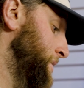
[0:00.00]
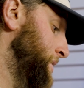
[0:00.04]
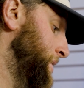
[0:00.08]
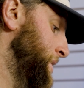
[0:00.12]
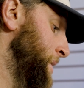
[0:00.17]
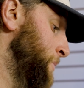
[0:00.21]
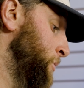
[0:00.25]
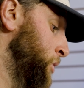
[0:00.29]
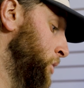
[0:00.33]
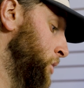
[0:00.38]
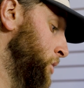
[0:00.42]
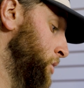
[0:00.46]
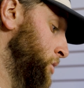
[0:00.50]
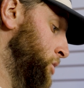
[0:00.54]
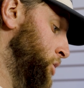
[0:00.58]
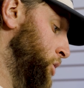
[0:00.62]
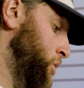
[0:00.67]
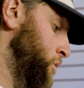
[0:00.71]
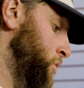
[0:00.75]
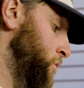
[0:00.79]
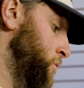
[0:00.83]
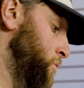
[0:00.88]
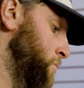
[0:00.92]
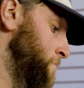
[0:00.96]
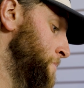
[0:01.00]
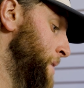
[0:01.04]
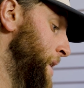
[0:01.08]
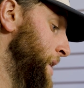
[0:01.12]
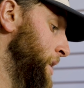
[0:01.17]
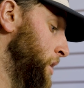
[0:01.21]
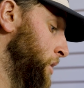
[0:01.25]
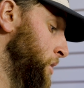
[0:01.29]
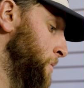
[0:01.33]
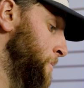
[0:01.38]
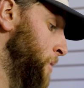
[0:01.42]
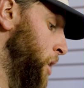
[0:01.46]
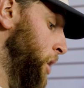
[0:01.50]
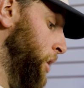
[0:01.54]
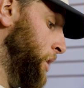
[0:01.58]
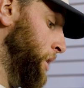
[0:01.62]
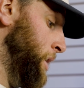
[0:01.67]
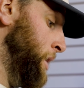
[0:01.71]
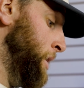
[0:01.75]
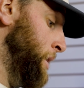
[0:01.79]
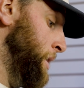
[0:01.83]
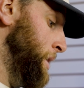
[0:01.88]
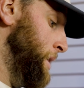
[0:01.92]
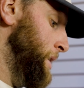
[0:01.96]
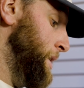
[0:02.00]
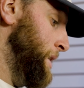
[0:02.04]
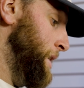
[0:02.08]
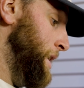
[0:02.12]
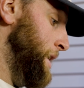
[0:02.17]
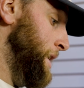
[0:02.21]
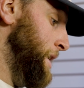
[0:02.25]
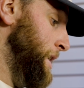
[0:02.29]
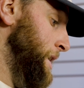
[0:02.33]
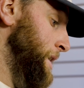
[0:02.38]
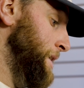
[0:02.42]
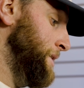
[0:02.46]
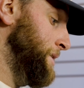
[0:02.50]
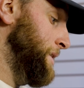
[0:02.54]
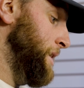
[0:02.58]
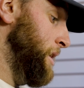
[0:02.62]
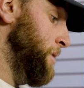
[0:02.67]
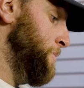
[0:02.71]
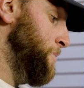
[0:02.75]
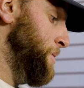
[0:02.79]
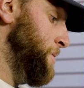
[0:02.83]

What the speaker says: similar to many on the market, is gonna